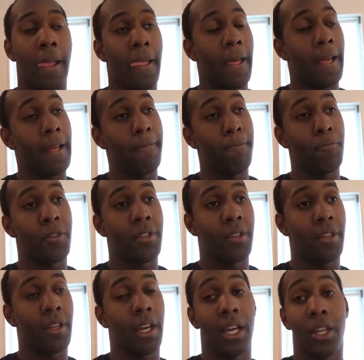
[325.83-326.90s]
and
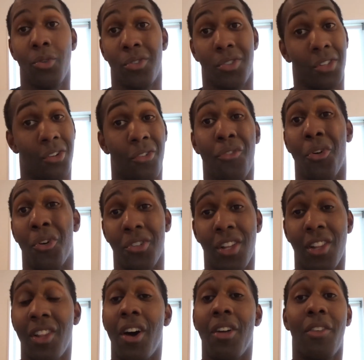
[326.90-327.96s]
I use, of course, a
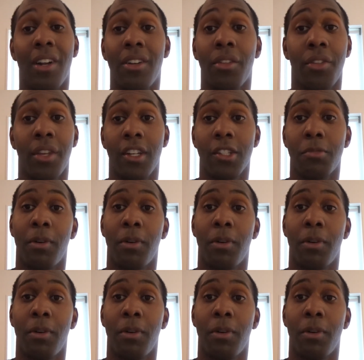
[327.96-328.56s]
lot of other things,